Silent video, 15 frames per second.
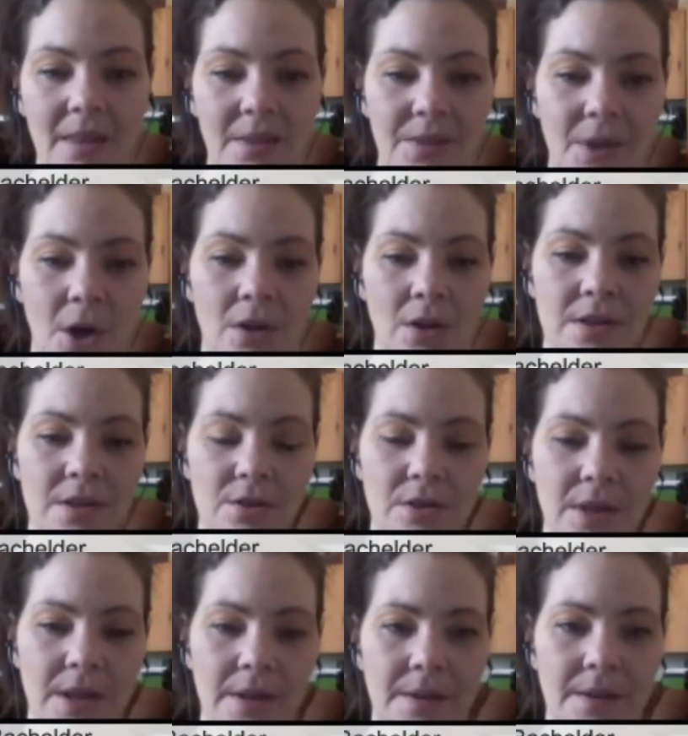also
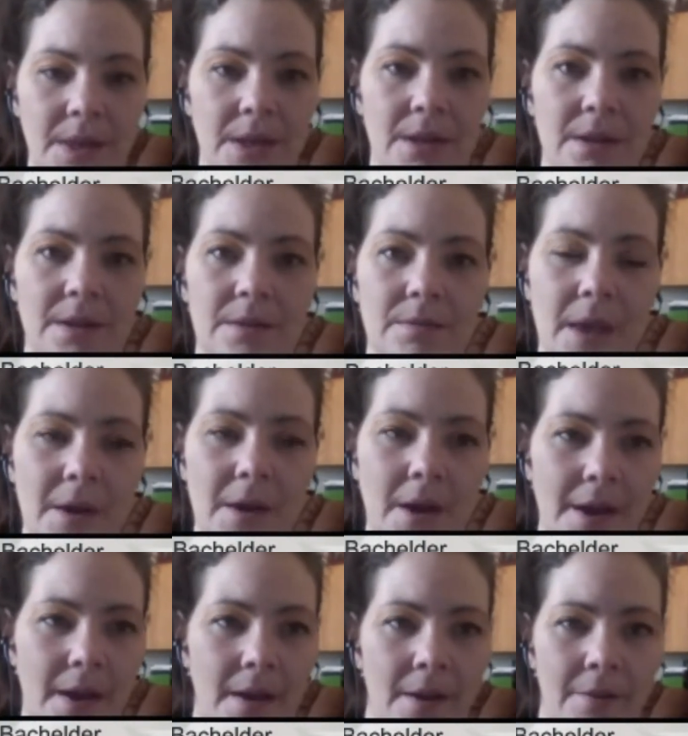the
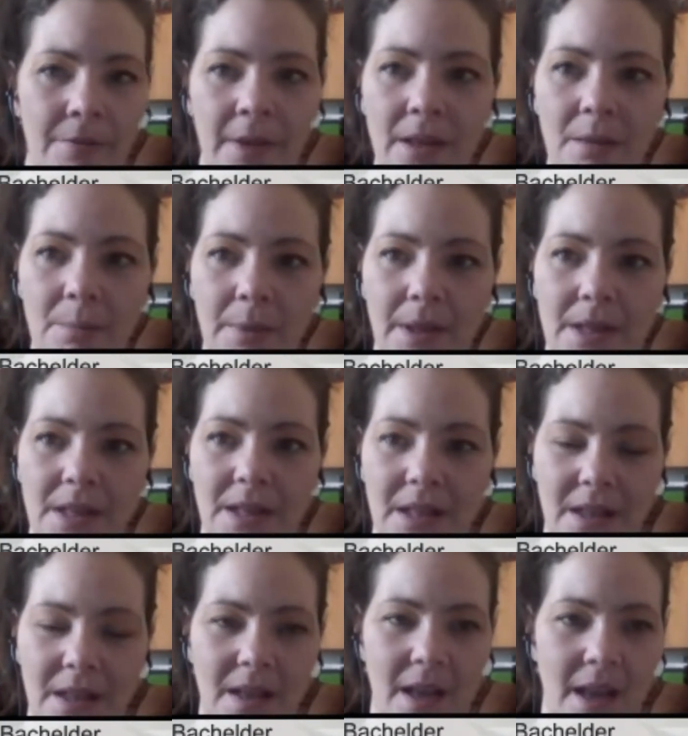
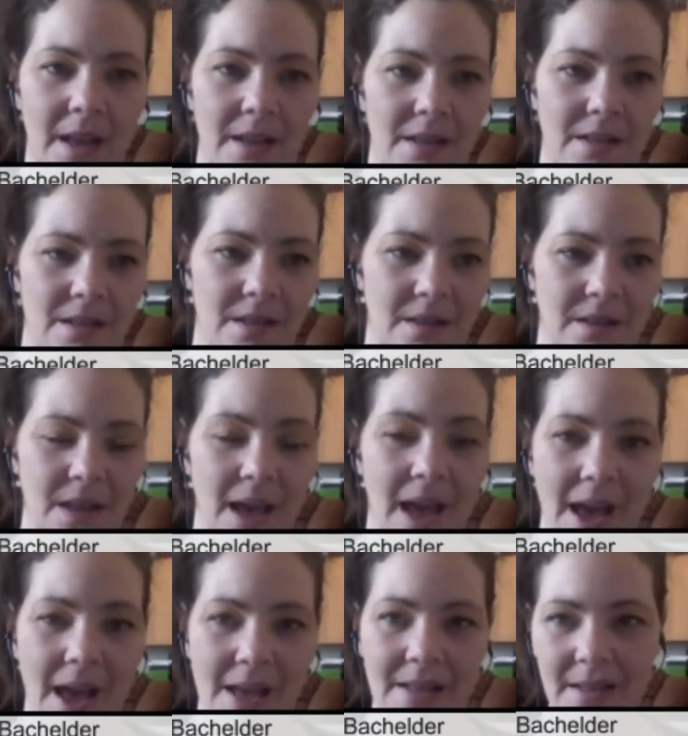availability and the
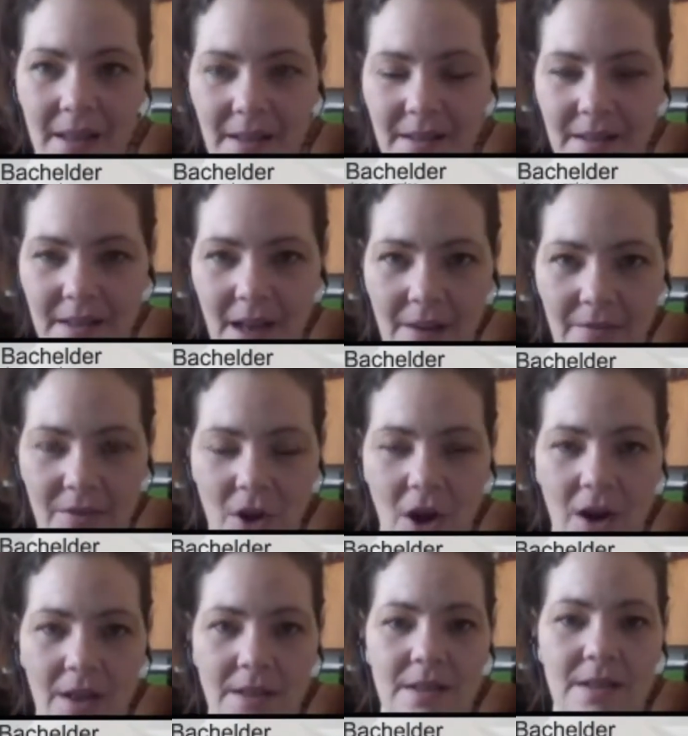access to have
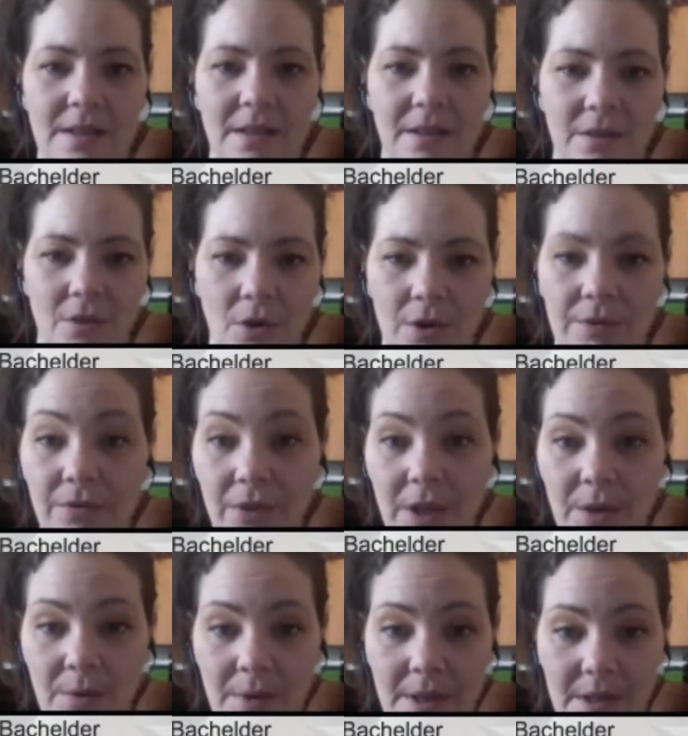constant or
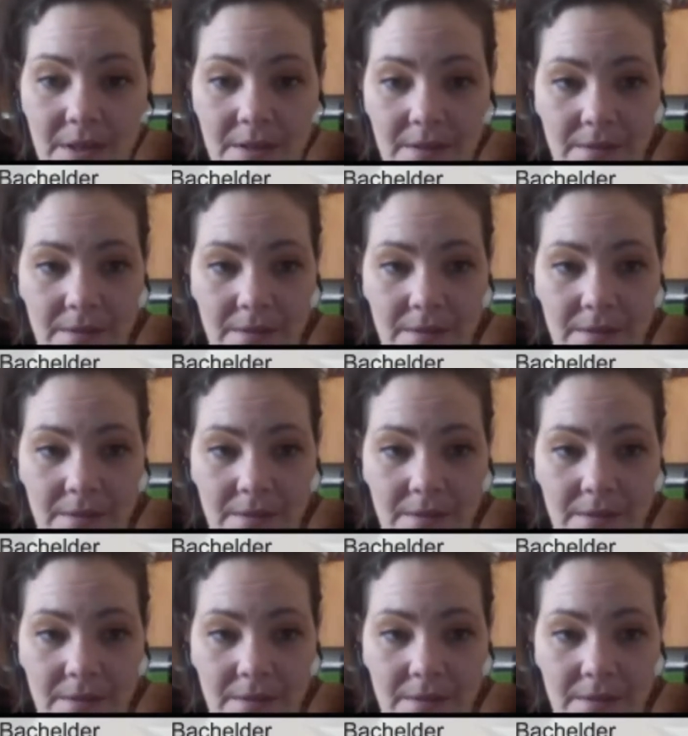frequent